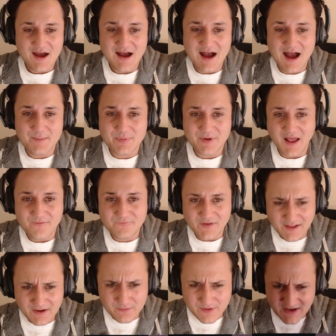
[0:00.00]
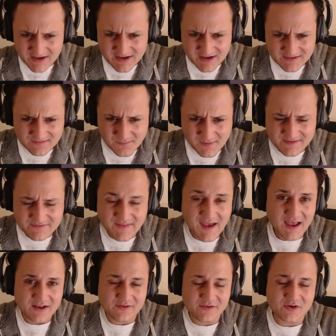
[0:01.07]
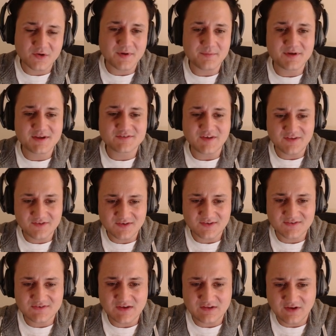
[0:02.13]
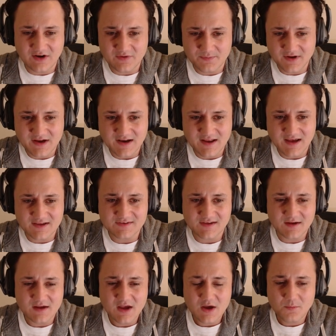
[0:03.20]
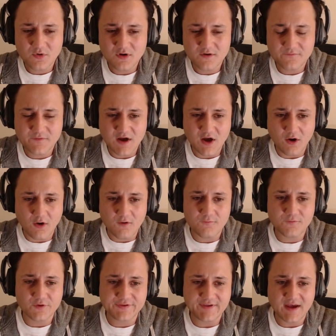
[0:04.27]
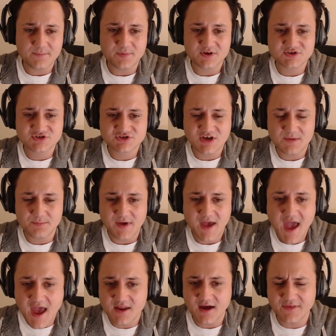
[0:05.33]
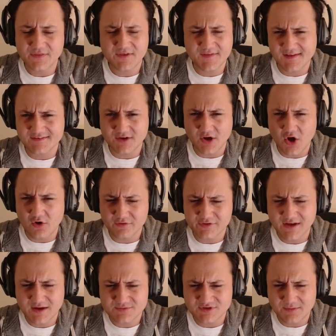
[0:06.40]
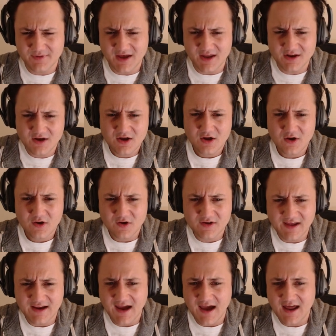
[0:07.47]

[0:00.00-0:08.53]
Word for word: Uh, but I feel like got to customize the head a little bit because as you can see, Darth Maul kind of has like more of a oval type of shape head. I think that's an oval type shape head or like, I